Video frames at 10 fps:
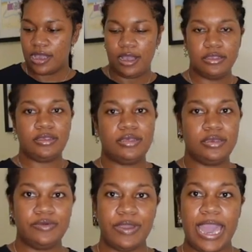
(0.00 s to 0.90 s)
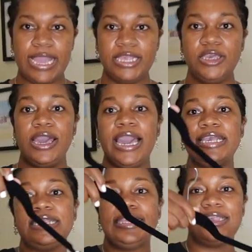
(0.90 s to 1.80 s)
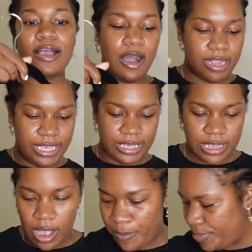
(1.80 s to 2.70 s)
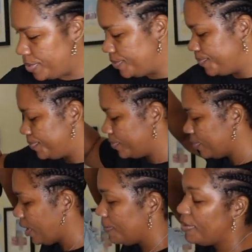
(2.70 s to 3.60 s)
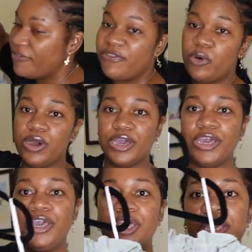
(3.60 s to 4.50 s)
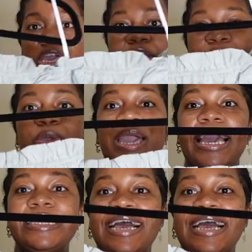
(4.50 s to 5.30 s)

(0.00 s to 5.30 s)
got, right? You guys saw this top before. You guys